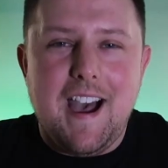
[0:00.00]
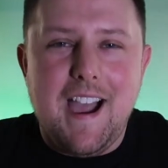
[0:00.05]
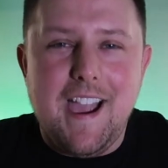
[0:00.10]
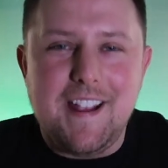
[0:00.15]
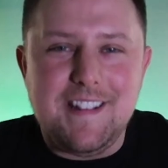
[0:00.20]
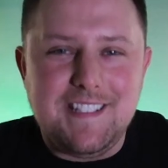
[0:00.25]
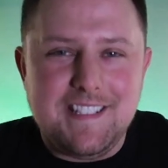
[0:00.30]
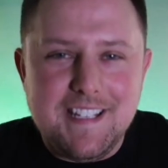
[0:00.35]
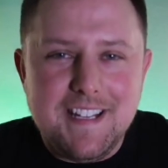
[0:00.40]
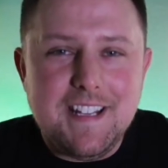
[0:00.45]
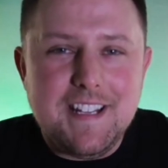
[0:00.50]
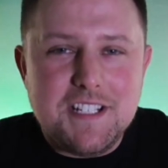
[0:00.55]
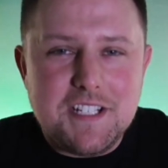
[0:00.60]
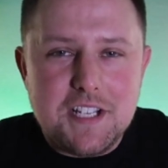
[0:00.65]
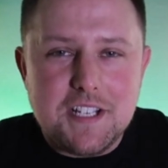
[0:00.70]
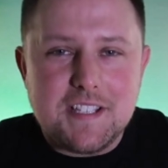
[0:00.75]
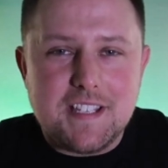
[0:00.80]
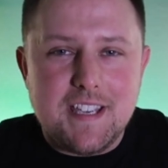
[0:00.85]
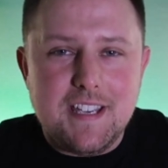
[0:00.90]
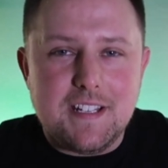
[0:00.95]
I didn't
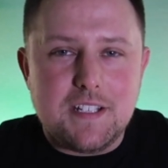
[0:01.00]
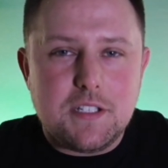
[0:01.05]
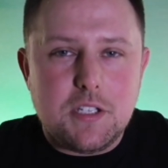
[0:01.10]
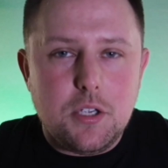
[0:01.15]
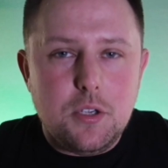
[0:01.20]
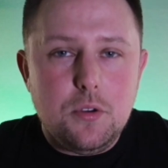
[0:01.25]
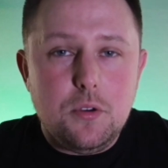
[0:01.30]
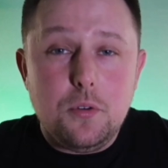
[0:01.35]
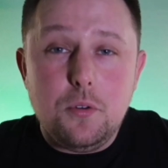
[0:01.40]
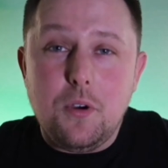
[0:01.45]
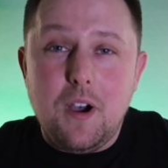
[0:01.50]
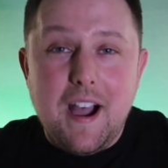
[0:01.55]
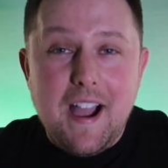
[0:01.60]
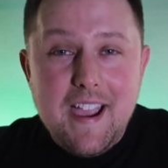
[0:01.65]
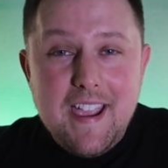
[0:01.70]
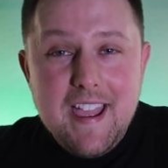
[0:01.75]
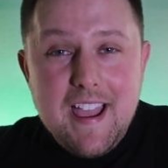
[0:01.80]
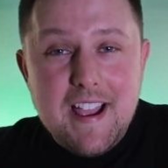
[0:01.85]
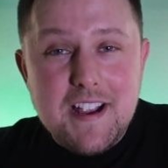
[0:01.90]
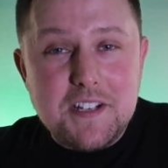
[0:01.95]
just get two,
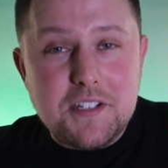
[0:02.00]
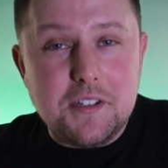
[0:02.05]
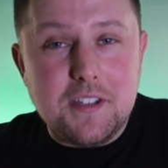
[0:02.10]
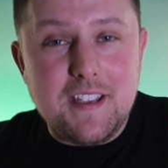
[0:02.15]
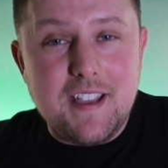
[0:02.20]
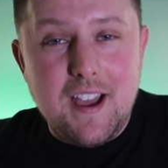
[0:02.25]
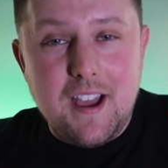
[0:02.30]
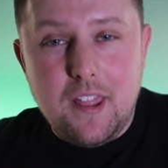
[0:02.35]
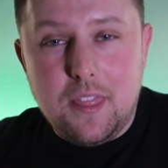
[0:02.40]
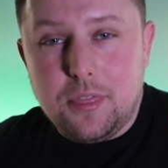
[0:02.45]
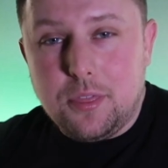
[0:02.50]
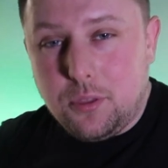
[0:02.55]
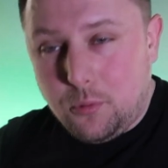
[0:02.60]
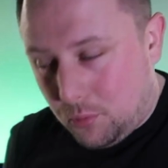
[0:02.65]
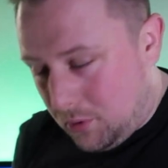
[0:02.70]
I actually got